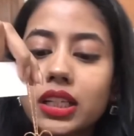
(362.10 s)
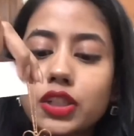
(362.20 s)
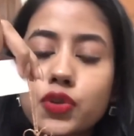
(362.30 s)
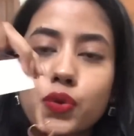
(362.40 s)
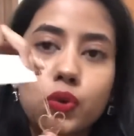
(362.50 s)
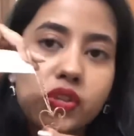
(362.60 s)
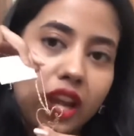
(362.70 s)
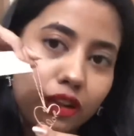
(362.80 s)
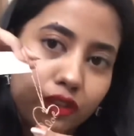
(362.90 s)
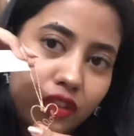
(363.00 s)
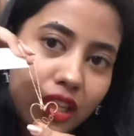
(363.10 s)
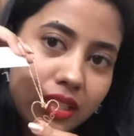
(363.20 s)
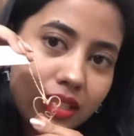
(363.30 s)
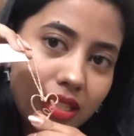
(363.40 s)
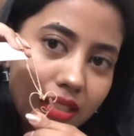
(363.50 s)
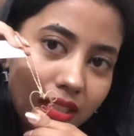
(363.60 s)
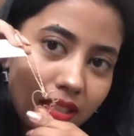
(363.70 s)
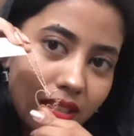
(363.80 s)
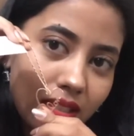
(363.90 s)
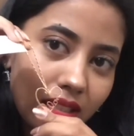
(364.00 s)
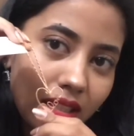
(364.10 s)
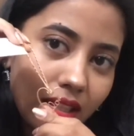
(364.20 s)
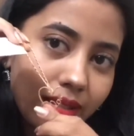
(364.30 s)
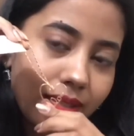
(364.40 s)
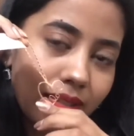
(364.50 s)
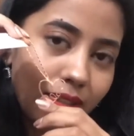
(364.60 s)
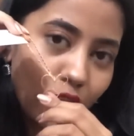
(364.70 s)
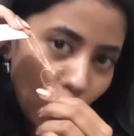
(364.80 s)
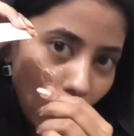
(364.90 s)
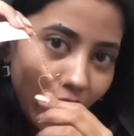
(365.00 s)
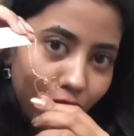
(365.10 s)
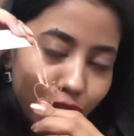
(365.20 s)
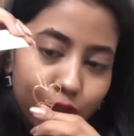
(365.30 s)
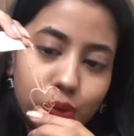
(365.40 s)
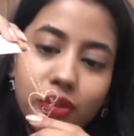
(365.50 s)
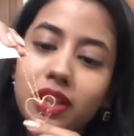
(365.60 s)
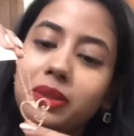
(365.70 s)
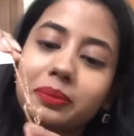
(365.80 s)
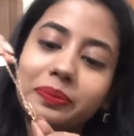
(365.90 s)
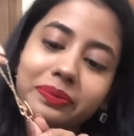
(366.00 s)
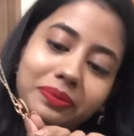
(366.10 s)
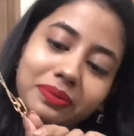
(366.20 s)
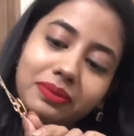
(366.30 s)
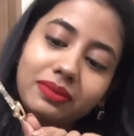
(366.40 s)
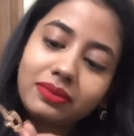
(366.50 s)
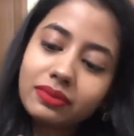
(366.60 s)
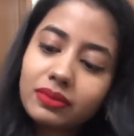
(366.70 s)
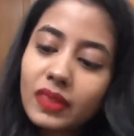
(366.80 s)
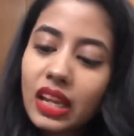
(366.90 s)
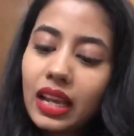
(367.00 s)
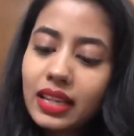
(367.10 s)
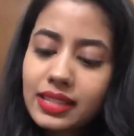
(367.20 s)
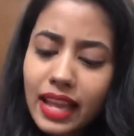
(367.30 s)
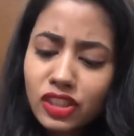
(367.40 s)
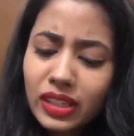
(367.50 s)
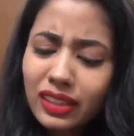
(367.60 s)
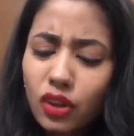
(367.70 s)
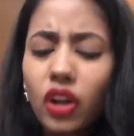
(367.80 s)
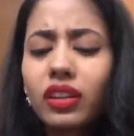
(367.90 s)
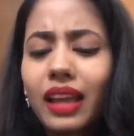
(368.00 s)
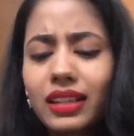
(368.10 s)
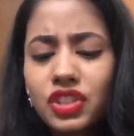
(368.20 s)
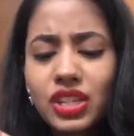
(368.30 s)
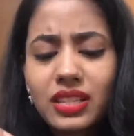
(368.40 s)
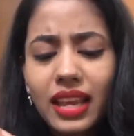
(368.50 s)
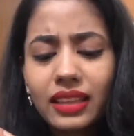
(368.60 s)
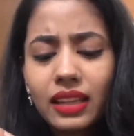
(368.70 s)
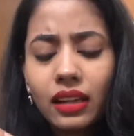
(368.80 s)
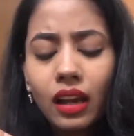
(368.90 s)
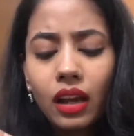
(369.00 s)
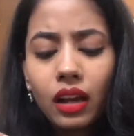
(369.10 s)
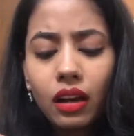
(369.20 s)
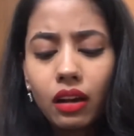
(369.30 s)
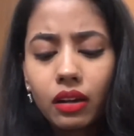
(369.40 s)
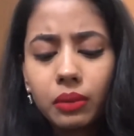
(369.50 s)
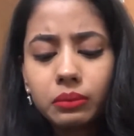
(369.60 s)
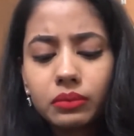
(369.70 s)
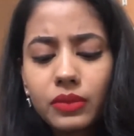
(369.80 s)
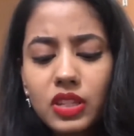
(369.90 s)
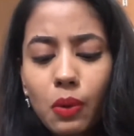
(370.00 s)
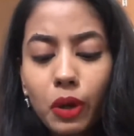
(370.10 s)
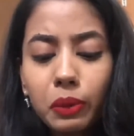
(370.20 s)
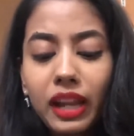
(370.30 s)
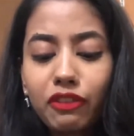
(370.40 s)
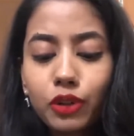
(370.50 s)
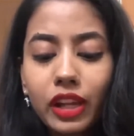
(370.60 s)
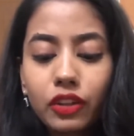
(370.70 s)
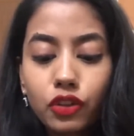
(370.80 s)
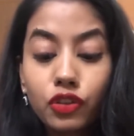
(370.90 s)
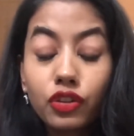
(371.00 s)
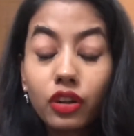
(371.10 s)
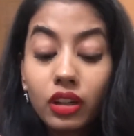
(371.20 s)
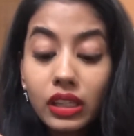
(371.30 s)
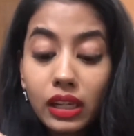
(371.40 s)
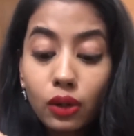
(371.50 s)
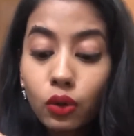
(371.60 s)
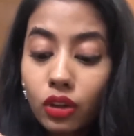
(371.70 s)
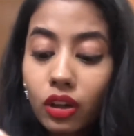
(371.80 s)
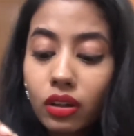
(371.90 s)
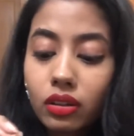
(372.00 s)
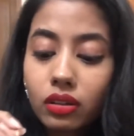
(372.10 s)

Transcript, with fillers: into those kind of things, this is your kind of jewelry. It's actually not that cheesy. I think um, someone will have to like really look